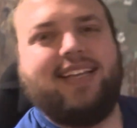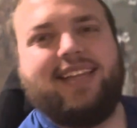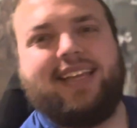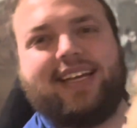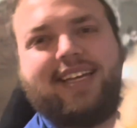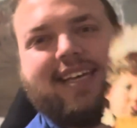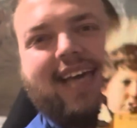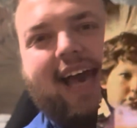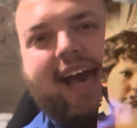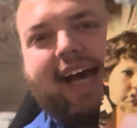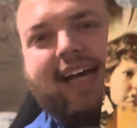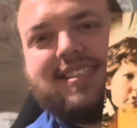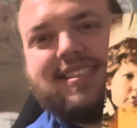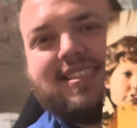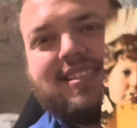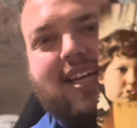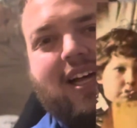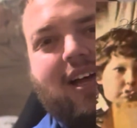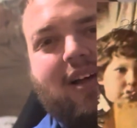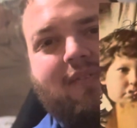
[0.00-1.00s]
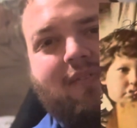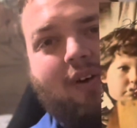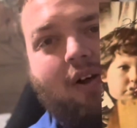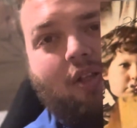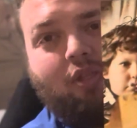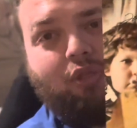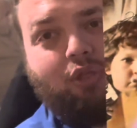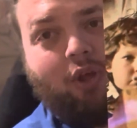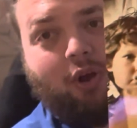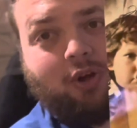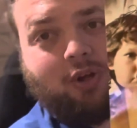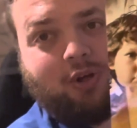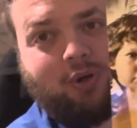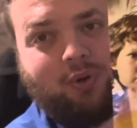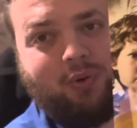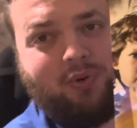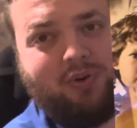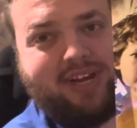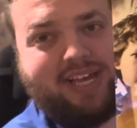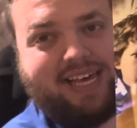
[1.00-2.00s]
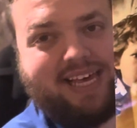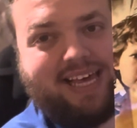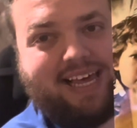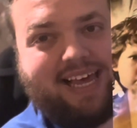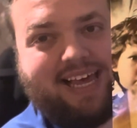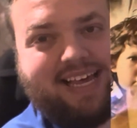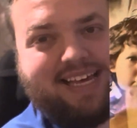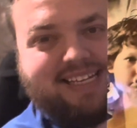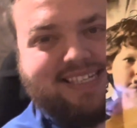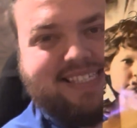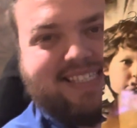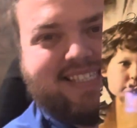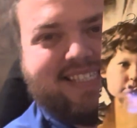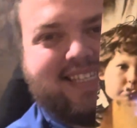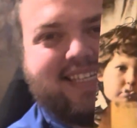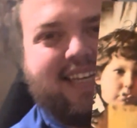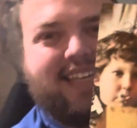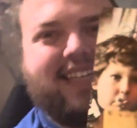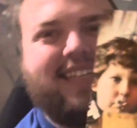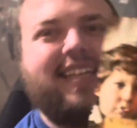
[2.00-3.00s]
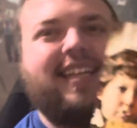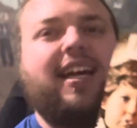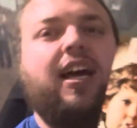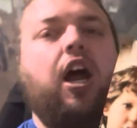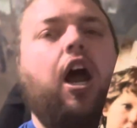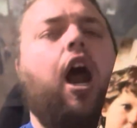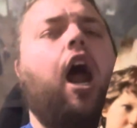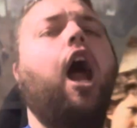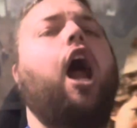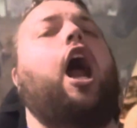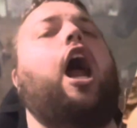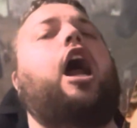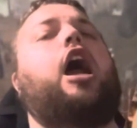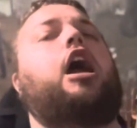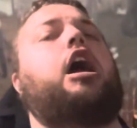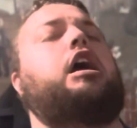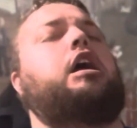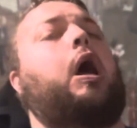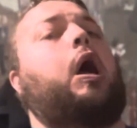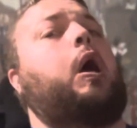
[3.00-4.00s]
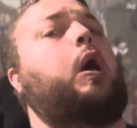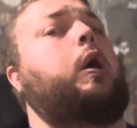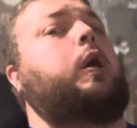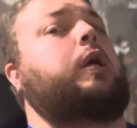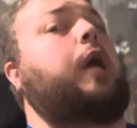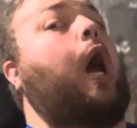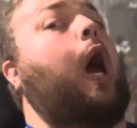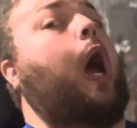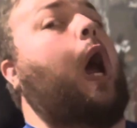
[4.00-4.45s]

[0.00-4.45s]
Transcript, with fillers: the cast of The Goonies. That